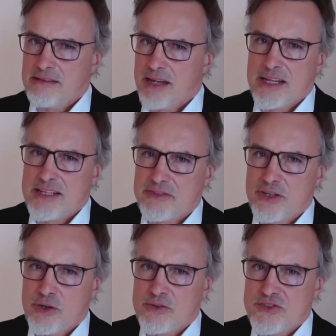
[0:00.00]
lines of
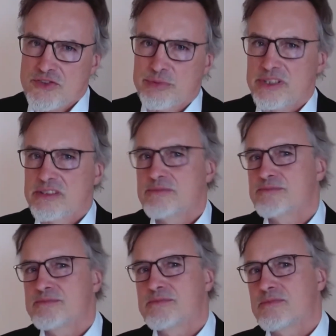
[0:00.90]
code, stupid.
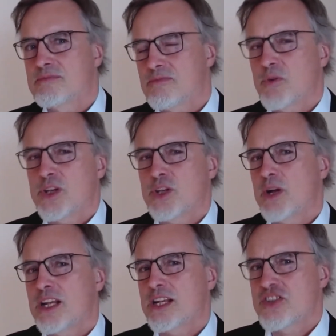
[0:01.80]
What you want
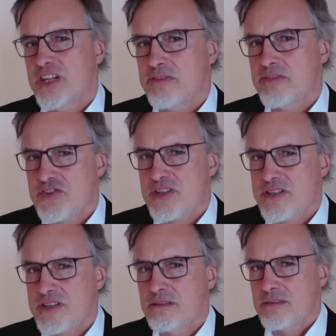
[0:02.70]
to achieve is
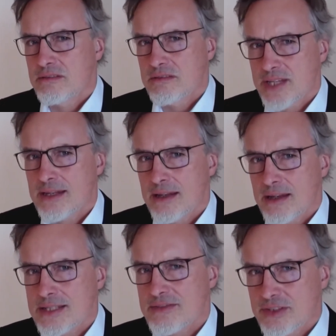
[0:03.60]
just 10
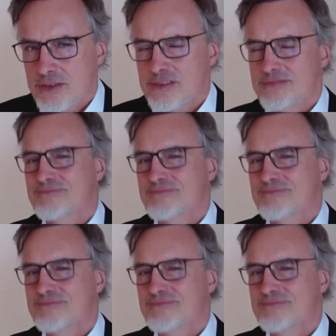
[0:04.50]
lines of code.